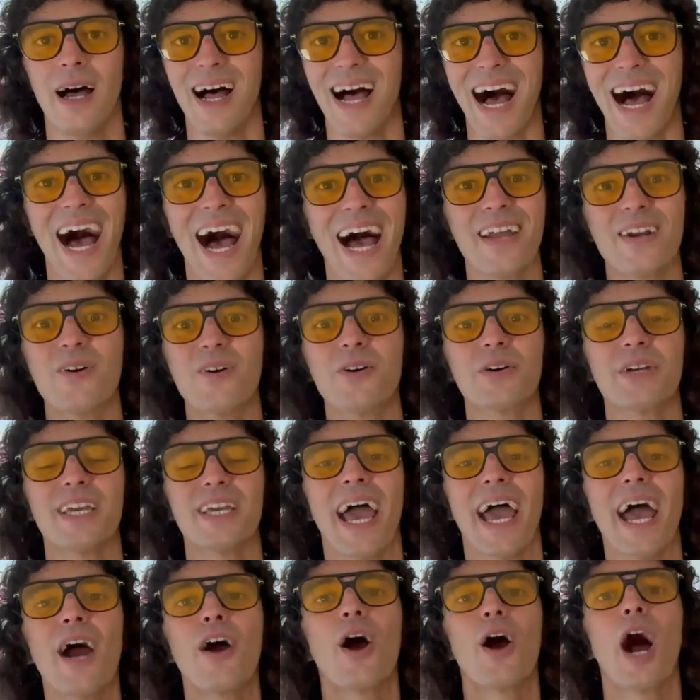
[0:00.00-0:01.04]
I don't
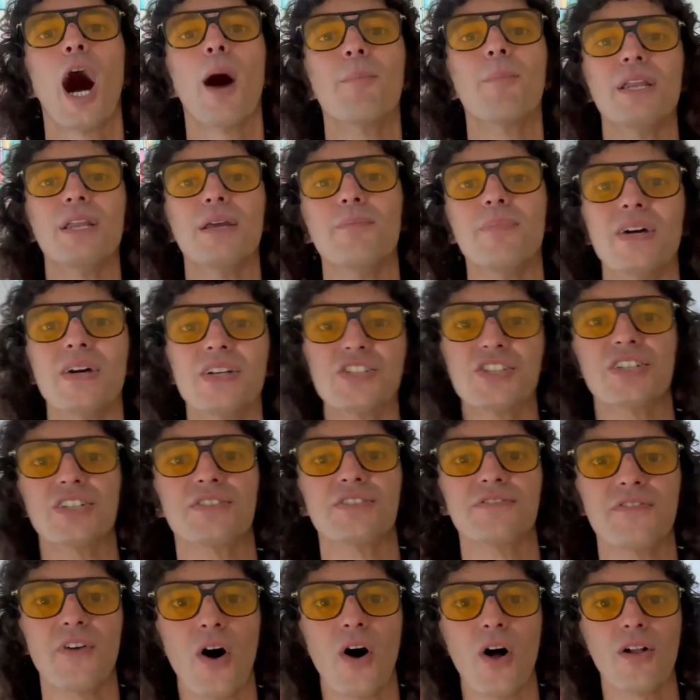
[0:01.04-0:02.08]
care how many
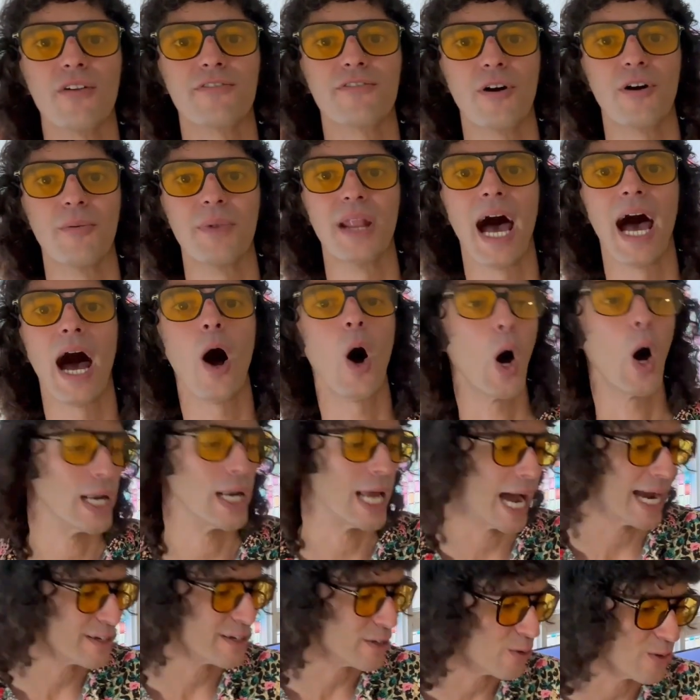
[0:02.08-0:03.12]
bitches fall from now on.
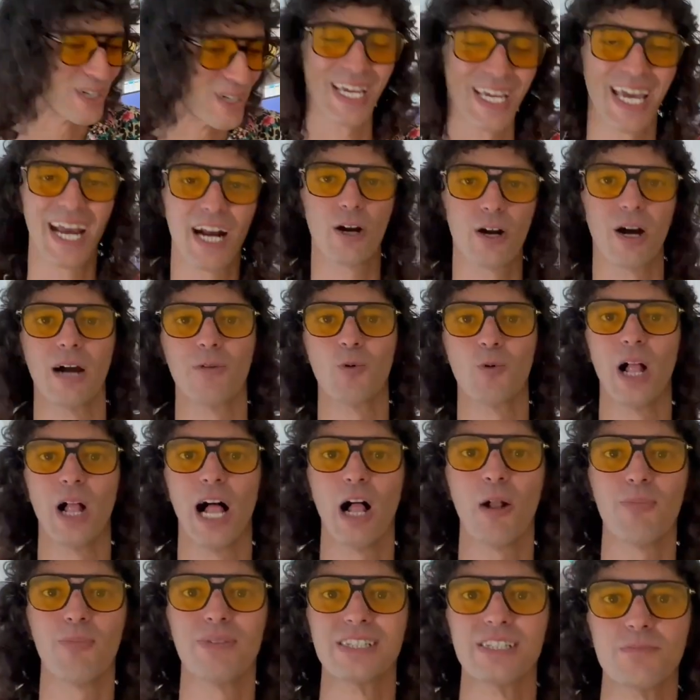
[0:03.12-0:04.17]
I don't care. I will
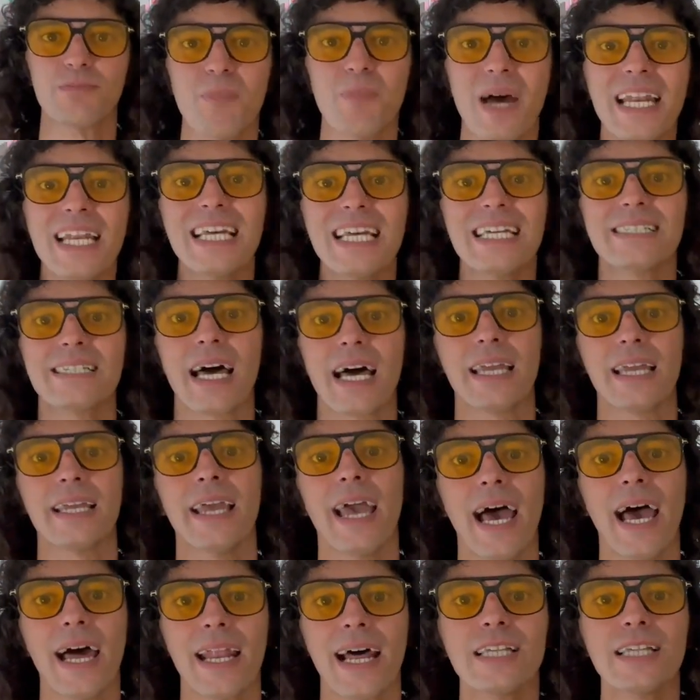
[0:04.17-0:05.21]
help as many as I
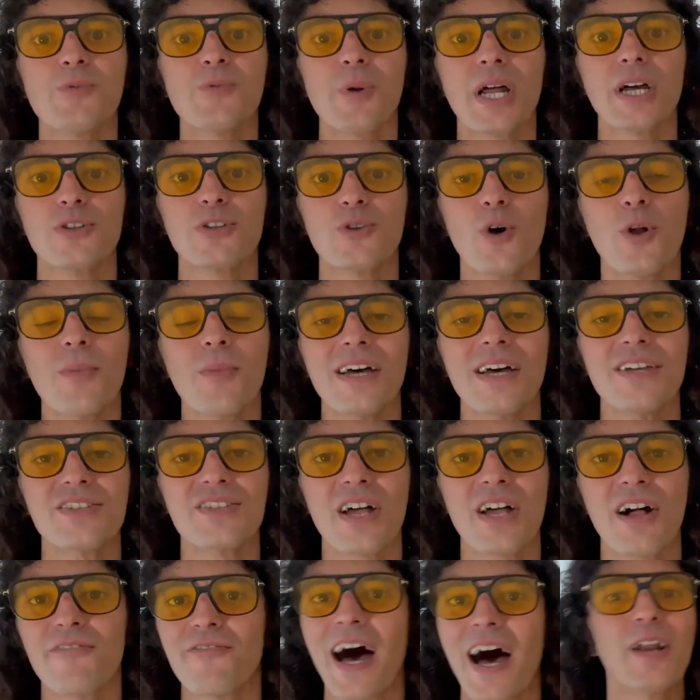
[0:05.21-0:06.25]
can. That's when I told
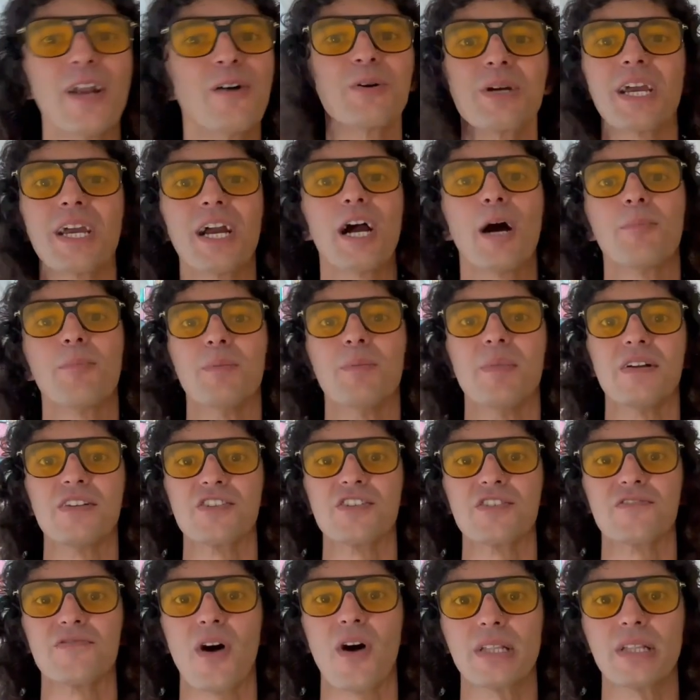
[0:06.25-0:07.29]
myself. I don't care how many
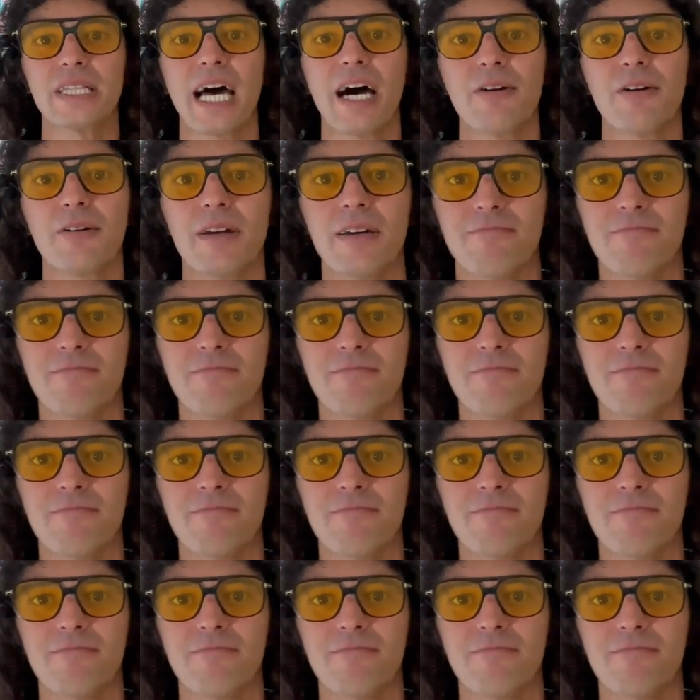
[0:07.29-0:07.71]
bitches fall down.